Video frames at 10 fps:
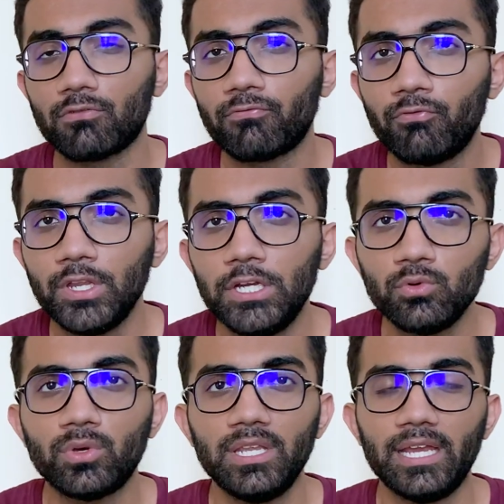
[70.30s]
you're free to
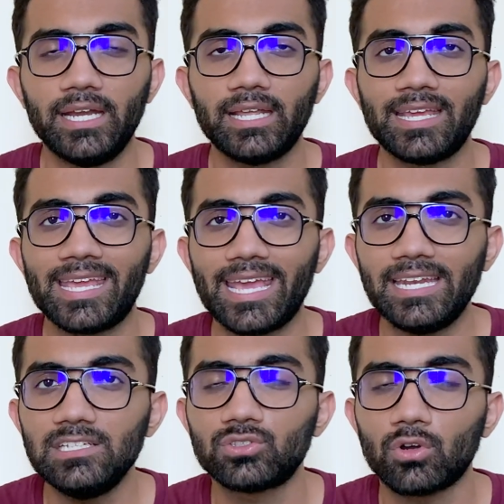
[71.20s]
create
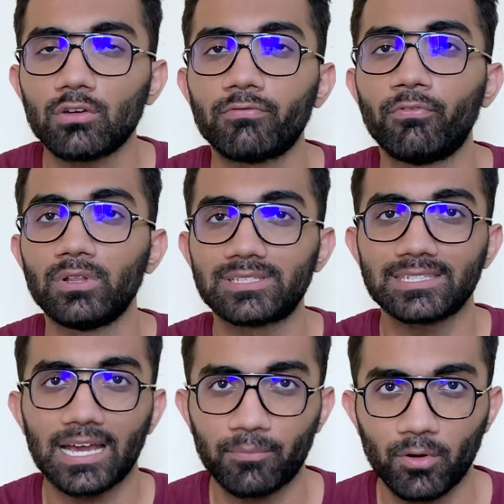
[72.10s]
any sort of full
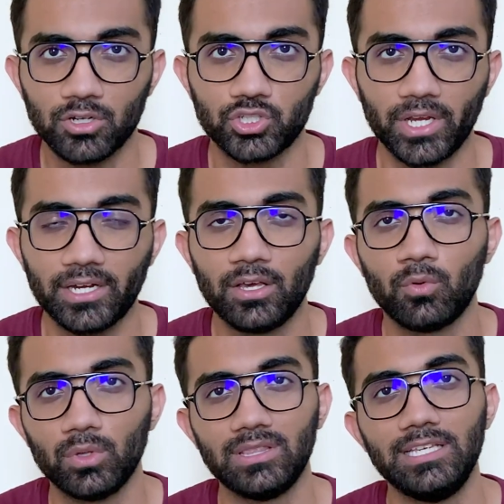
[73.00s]
stack project
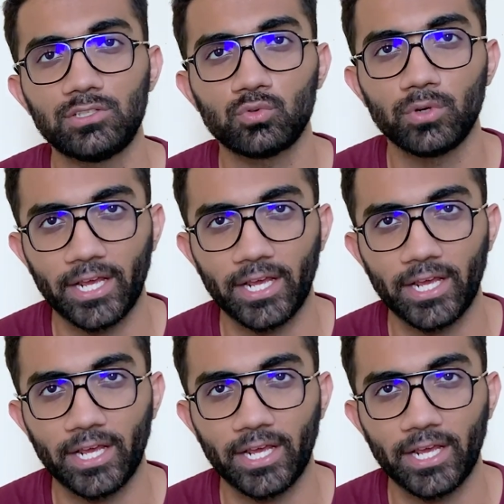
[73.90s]
with these two